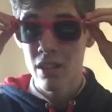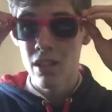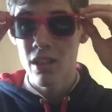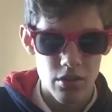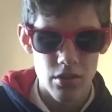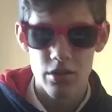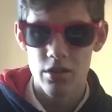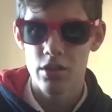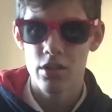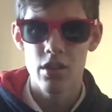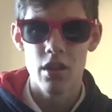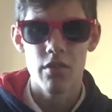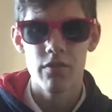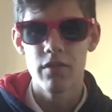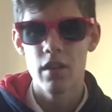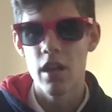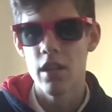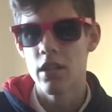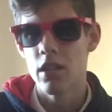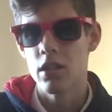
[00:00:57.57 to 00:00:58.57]
Because
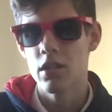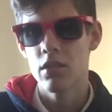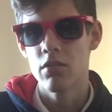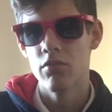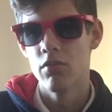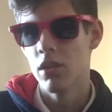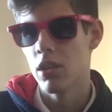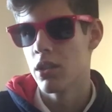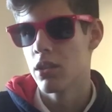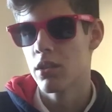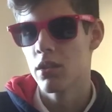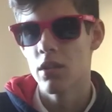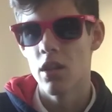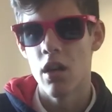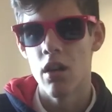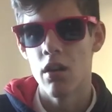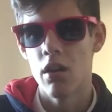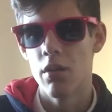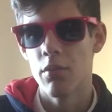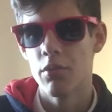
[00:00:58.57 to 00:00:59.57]
stuff like this can really
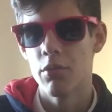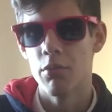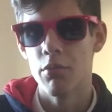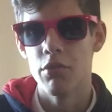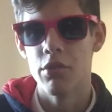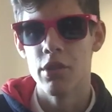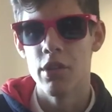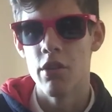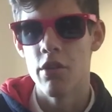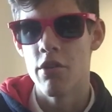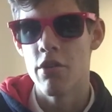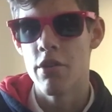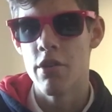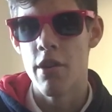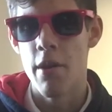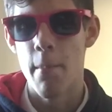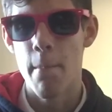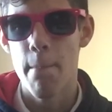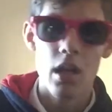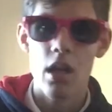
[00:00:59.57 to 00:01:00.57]
stir up some serious
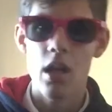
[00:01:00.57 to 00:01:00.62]
shit.